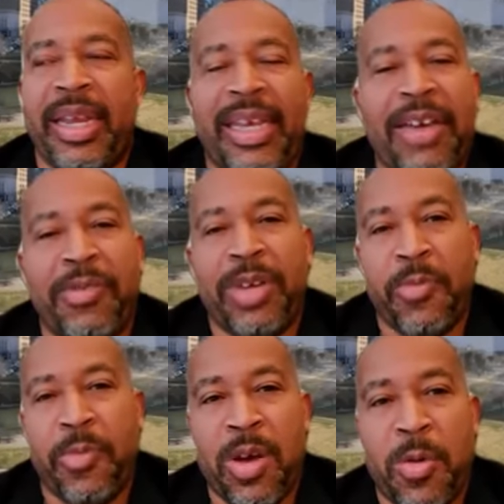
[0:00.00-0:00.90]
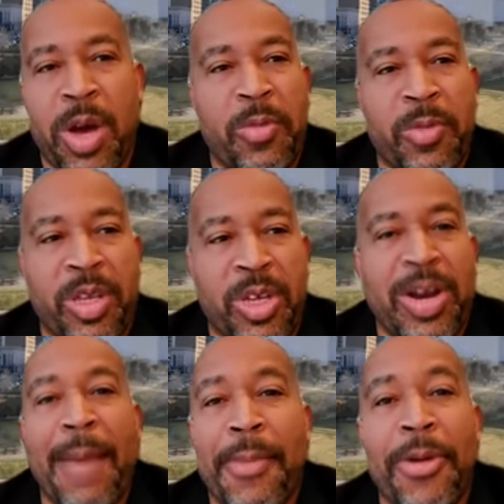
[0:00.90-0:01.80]
given that, what you and
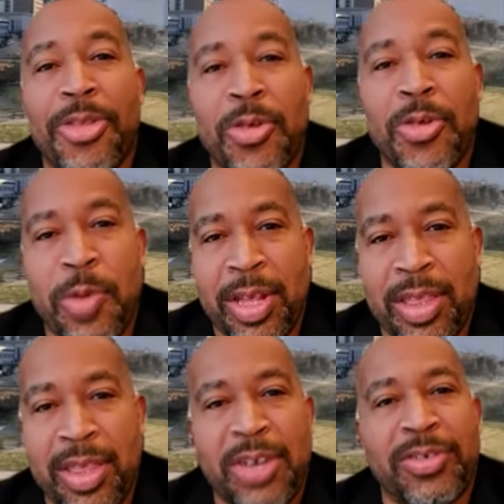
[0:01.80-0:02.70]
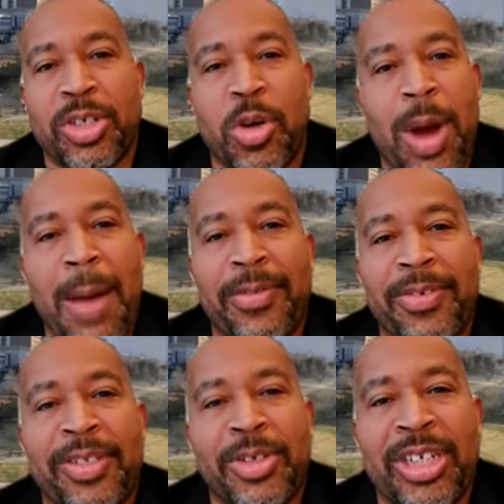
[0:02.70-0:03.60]
I both do with the Services
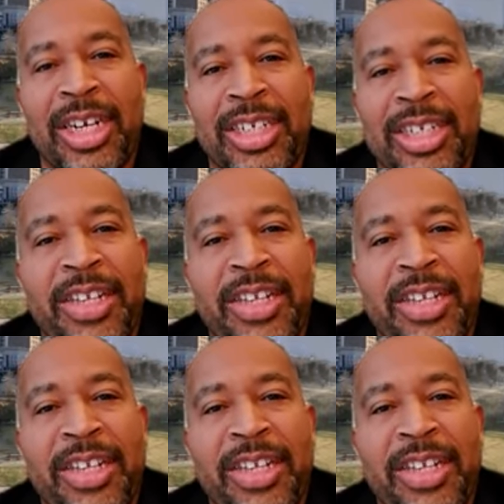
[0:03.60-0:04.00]
Cooperative Association,